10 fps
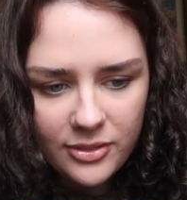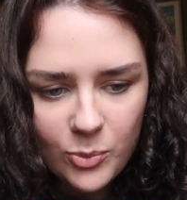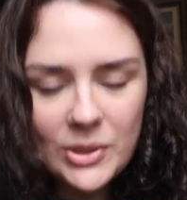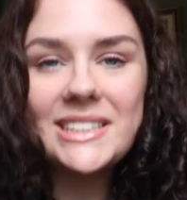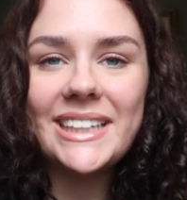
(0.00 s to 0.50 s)

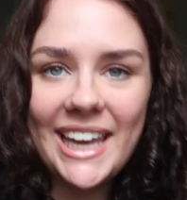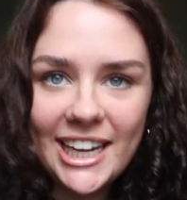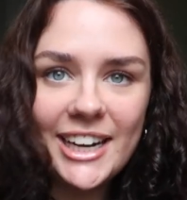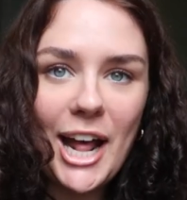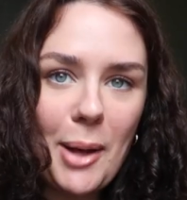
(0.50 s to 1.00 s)
once
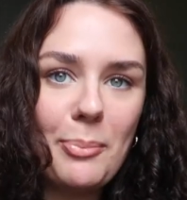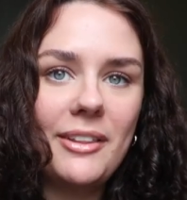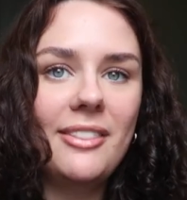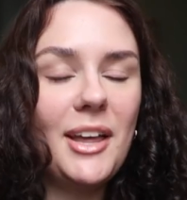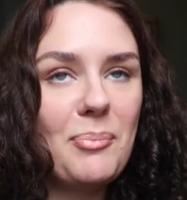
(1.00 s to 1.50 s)
again, it
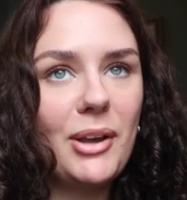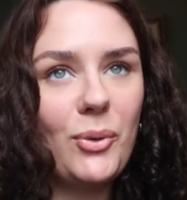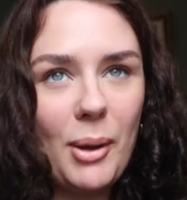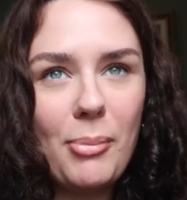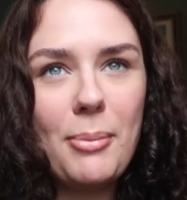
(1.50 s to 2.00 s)
happened that my
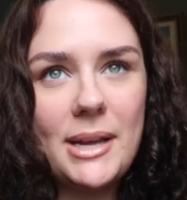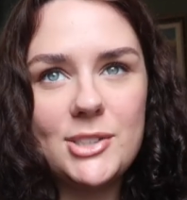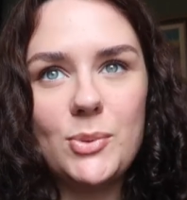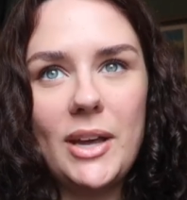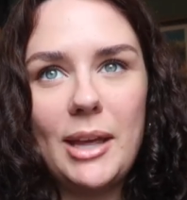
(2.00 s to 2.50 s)
grandpa
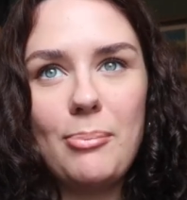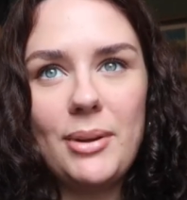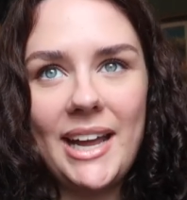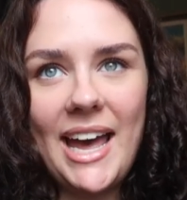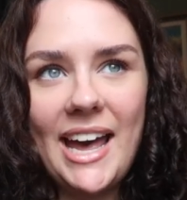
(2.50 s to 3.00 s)
passed away, but
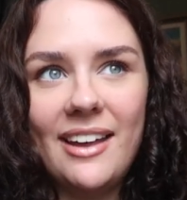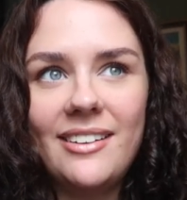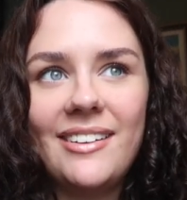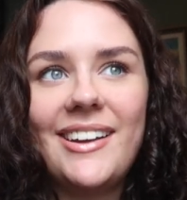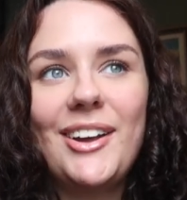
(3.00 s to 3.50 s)
I
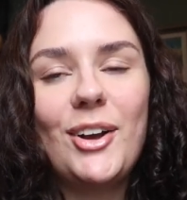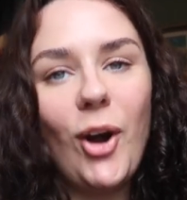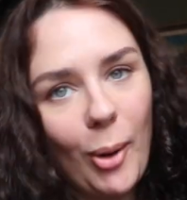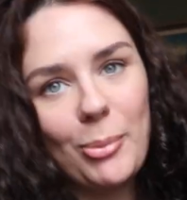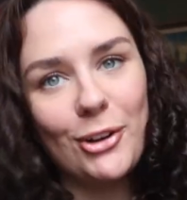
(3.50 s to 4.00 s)
had
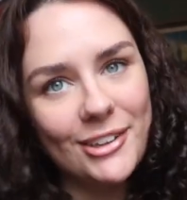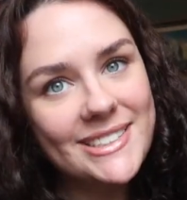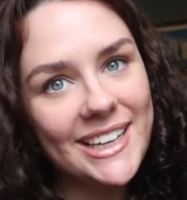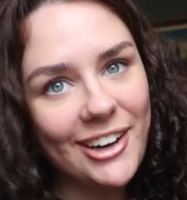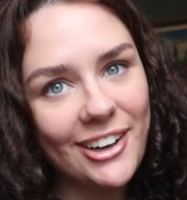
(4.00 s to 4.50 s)
Copy Dolls
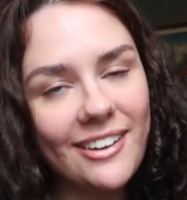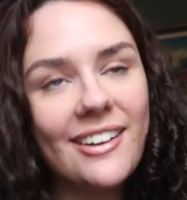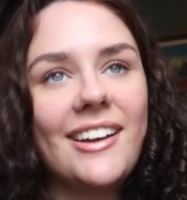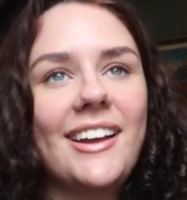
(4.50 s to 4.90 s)
here